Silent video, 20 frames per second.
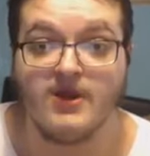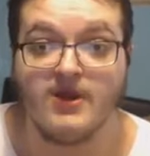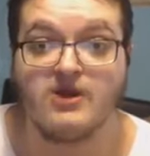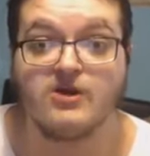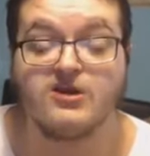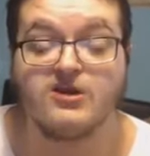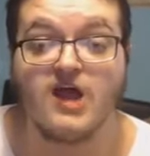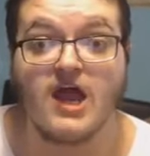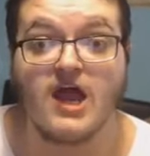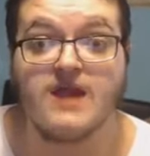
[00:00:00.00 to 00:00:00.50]

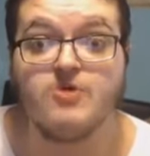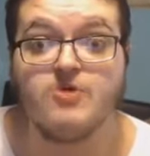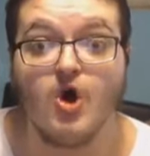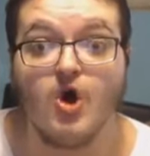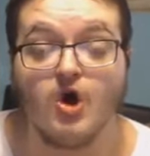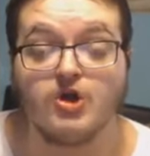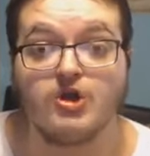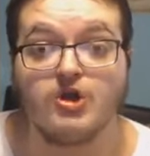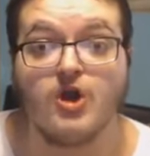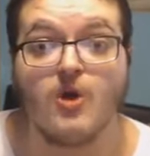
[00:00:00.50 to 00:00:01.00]
Because I'm
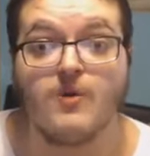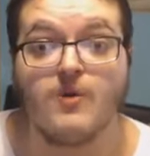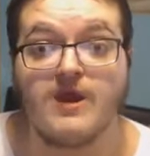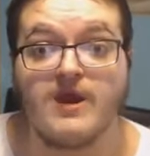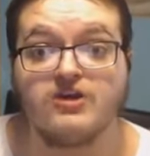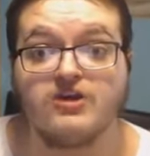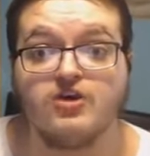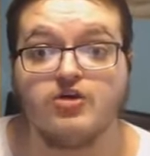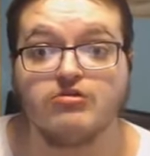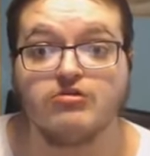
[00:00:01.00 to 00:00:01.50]
not
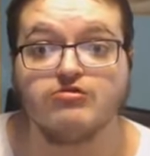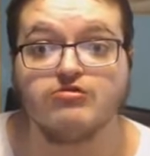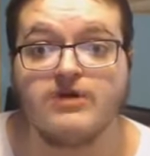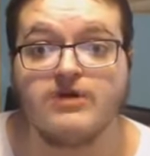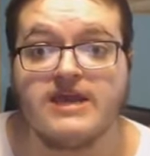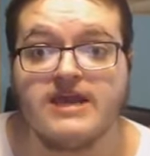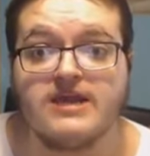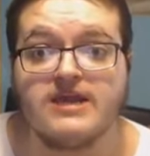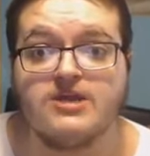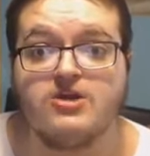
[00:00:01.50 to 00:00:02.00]
going to
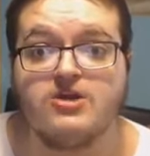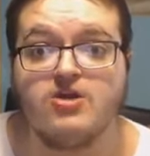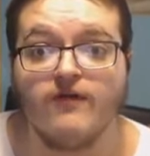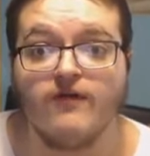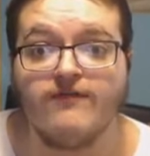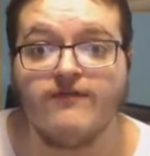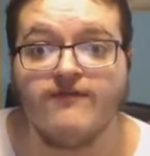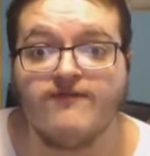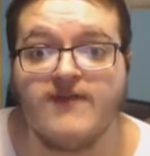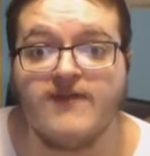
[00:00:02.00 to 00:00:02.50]
read
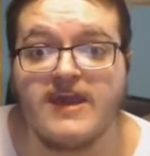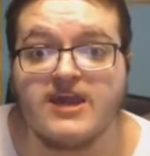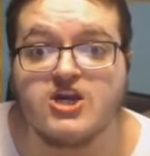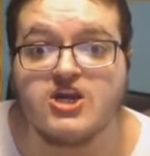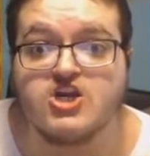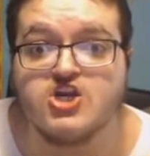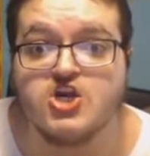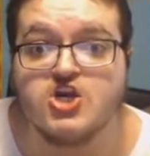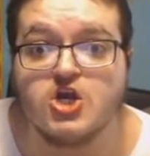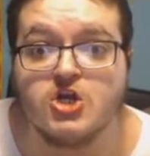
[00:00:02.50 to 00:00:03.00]
your
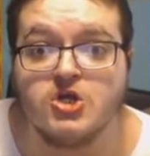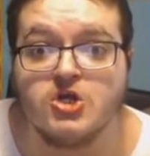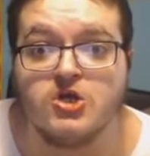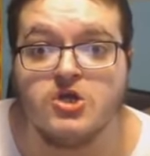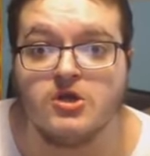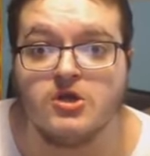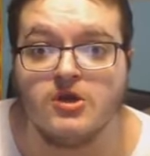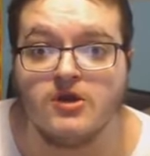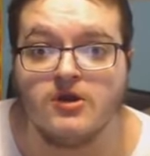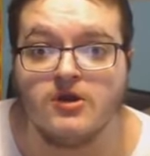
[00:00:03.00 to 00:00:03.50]

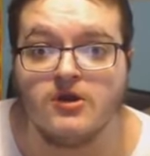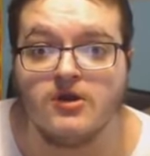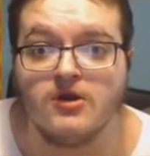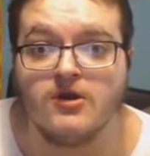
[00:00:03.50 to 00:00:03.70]
fiction.